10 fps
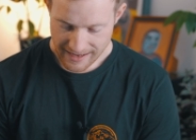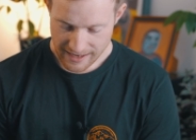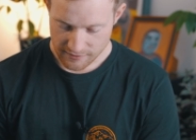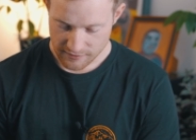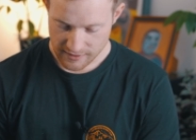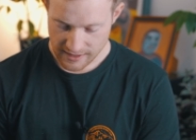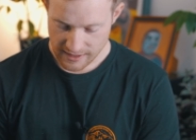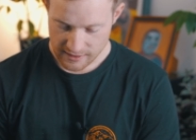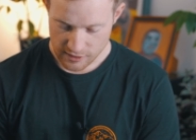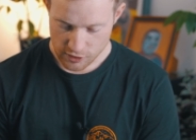And
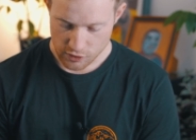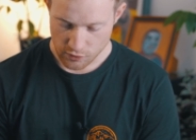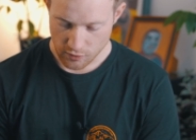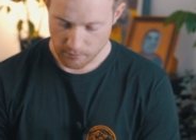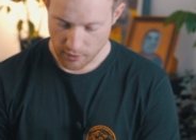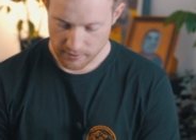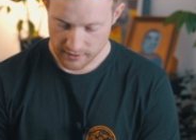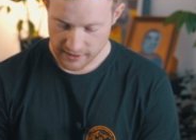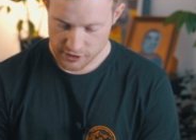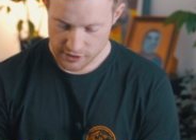then your
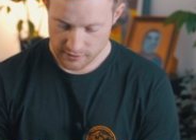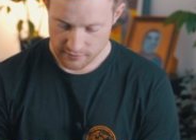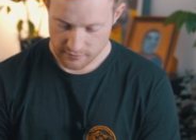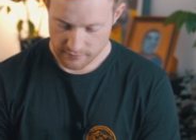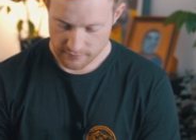population